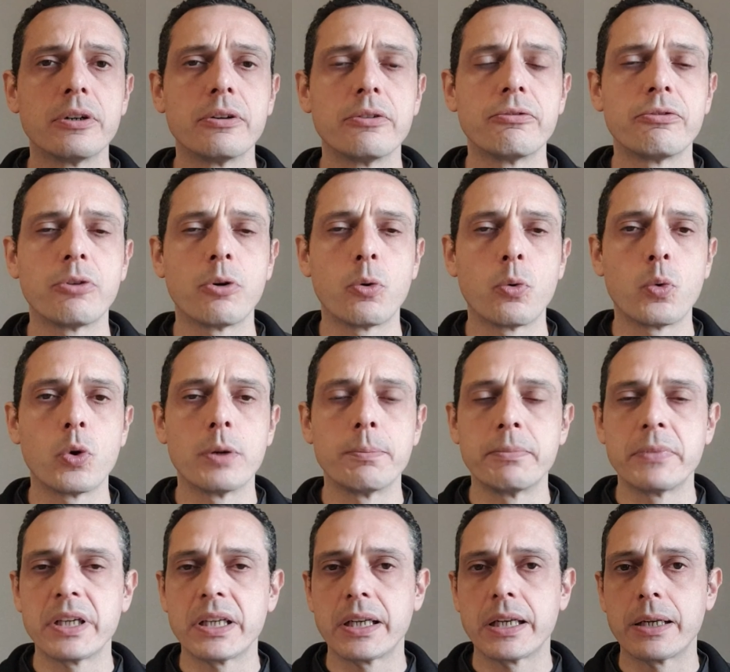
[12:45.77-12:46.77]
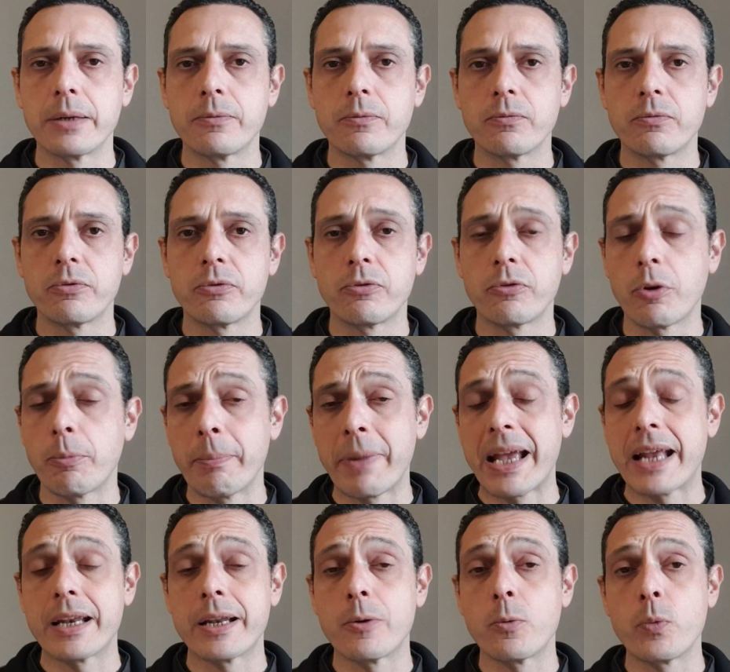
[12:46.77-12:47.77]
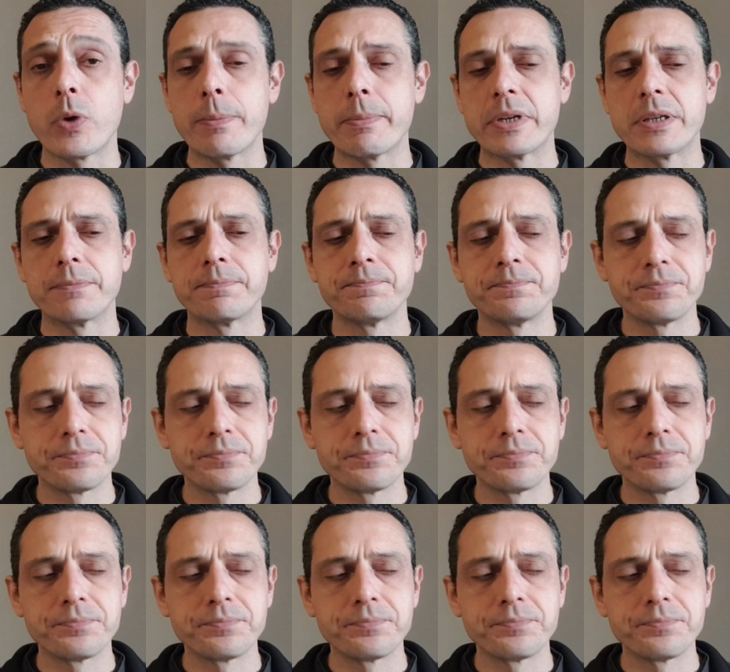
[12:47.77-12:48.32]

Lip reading: for women, for men and women.